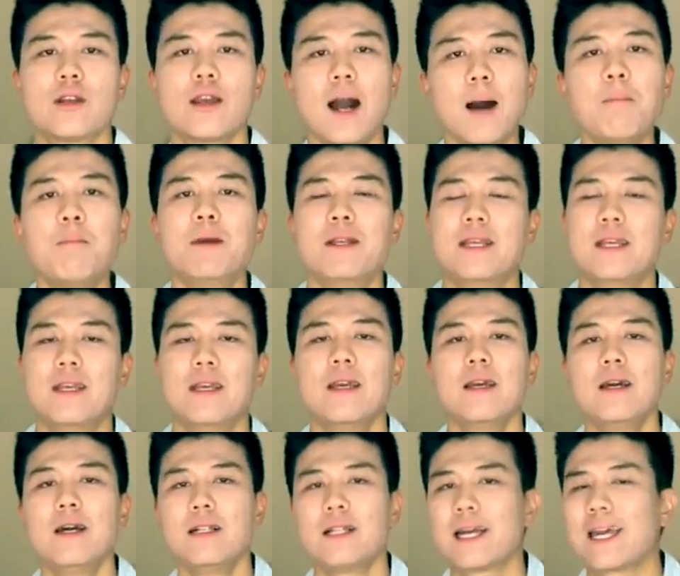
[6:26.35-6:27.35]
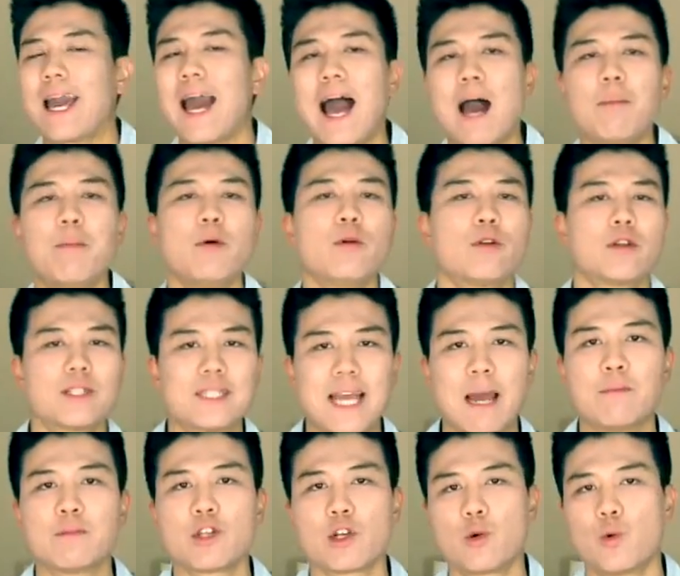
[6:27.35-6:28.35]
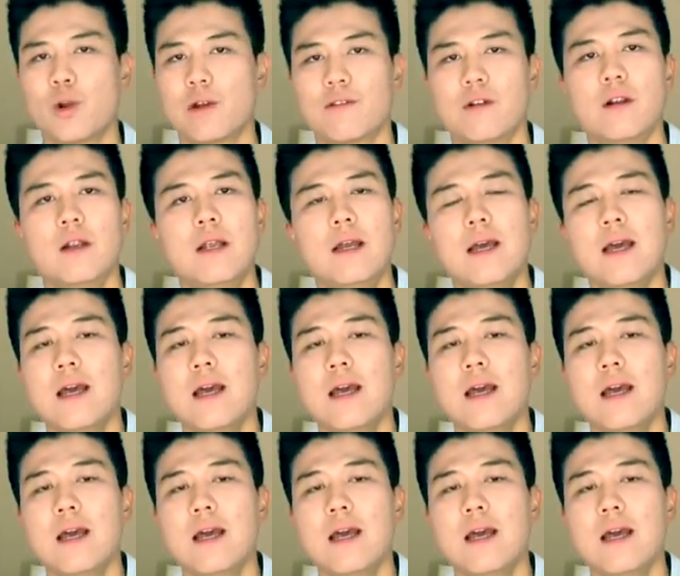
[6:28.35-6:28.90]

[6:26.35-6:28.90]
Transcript: company like Apple or Samsung or whatever,